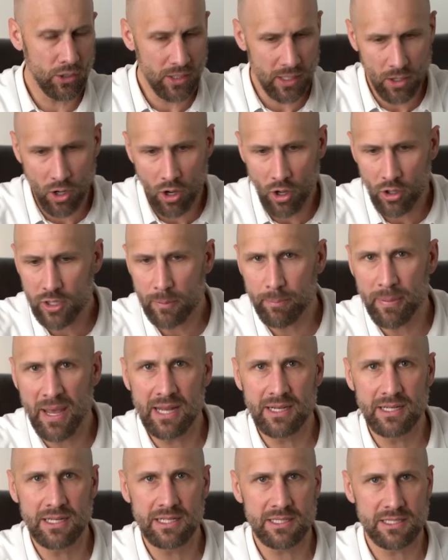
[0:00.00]
look at all the
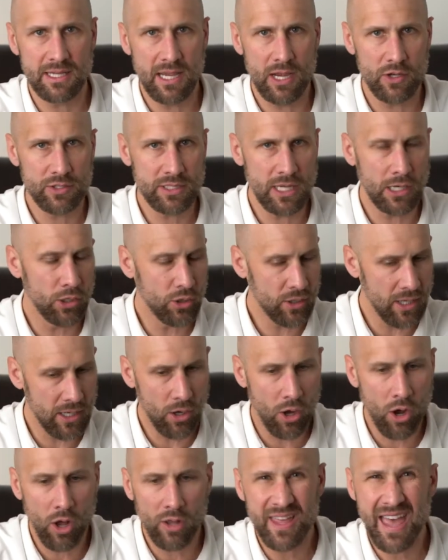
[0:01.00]
pending sales. I'd look at
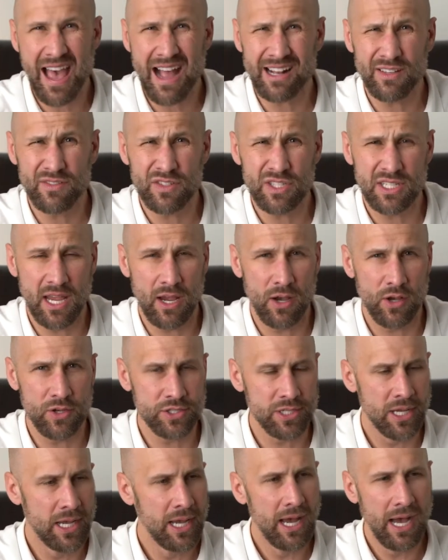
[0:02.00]
all the active sales.